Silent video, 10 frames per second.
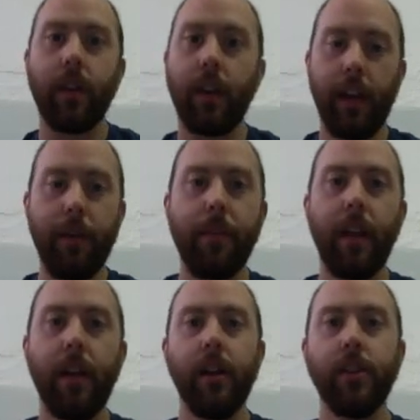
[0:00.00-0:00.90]
Okay?
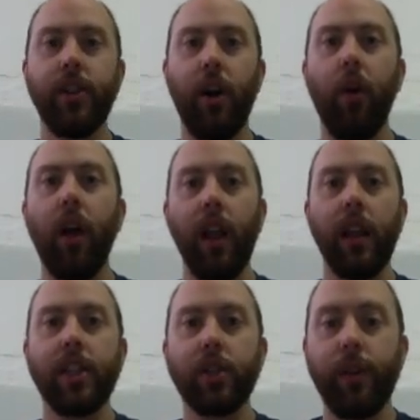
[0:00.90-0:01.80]
So,
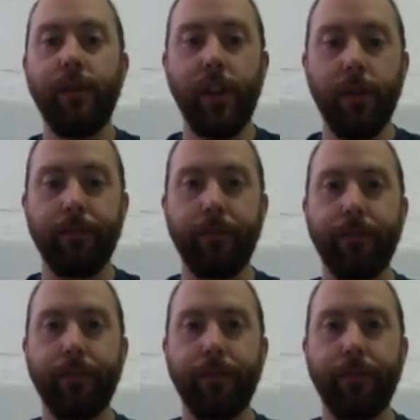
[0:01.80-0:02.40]
let's review.